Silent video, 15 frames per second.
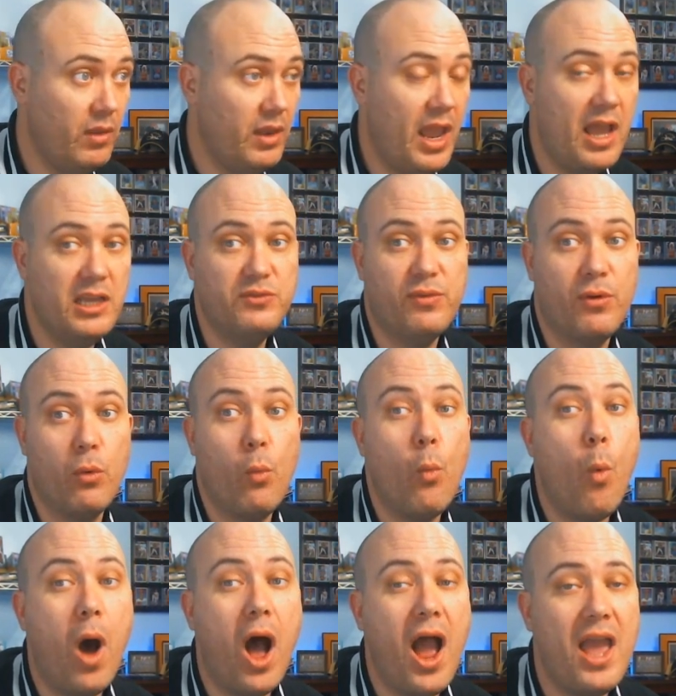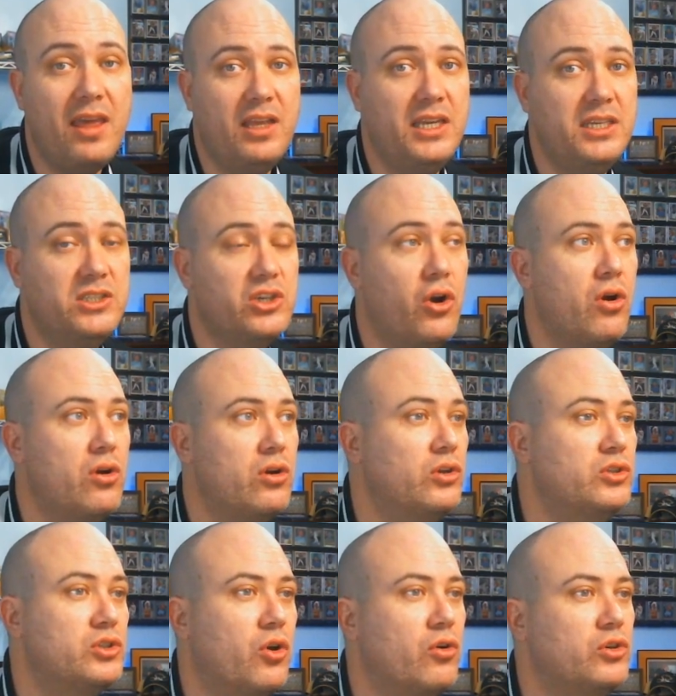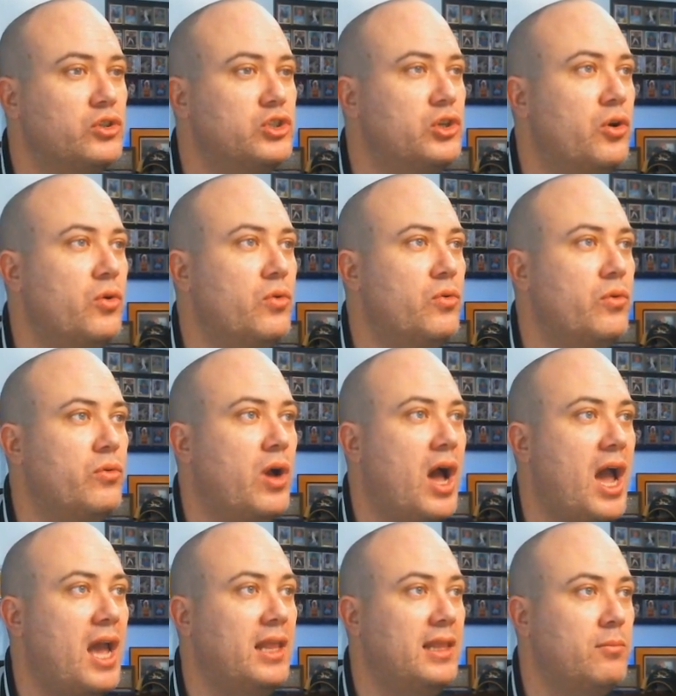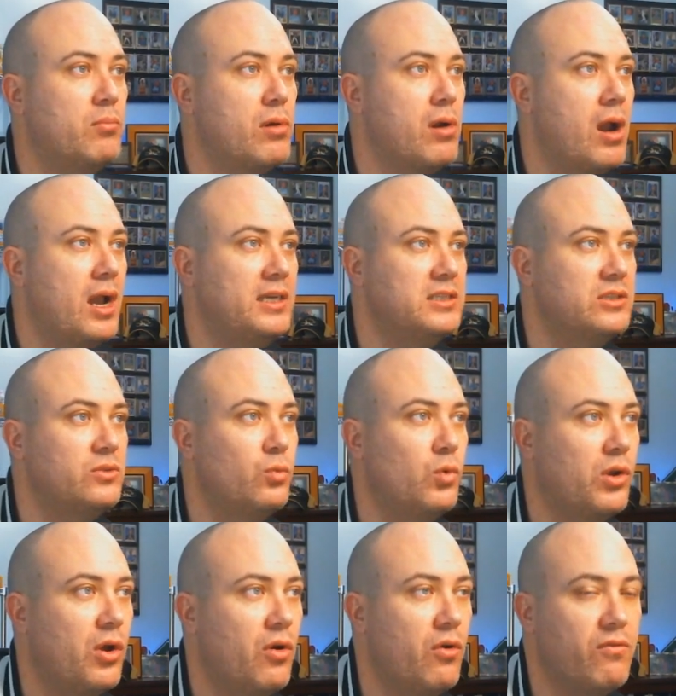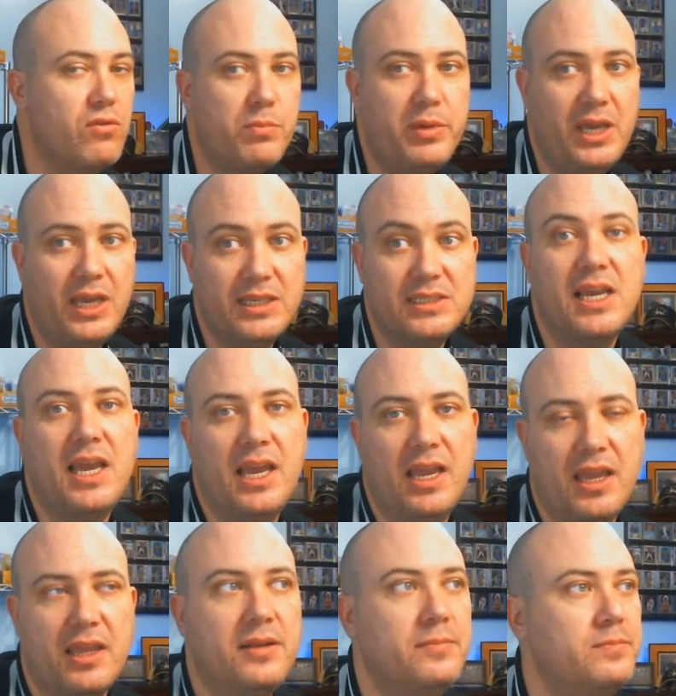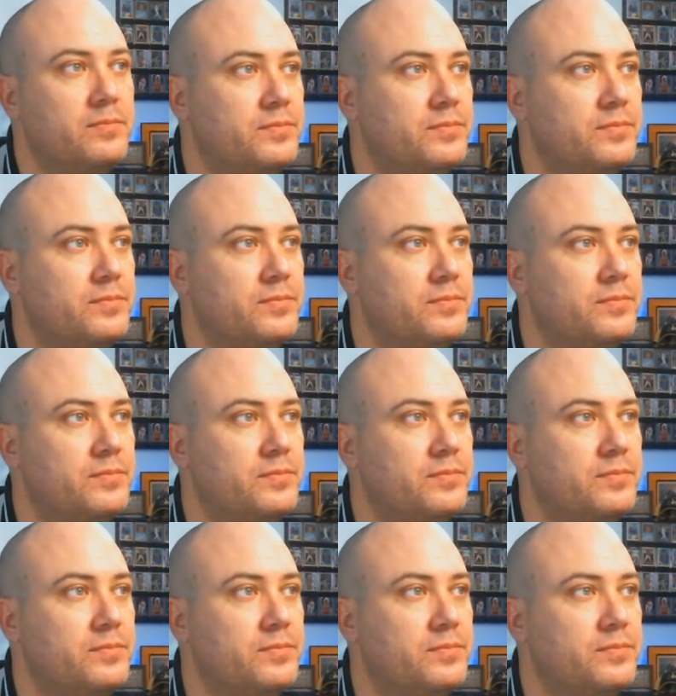Now, as for why these cards are so highly priced, we'll go over to P S A again.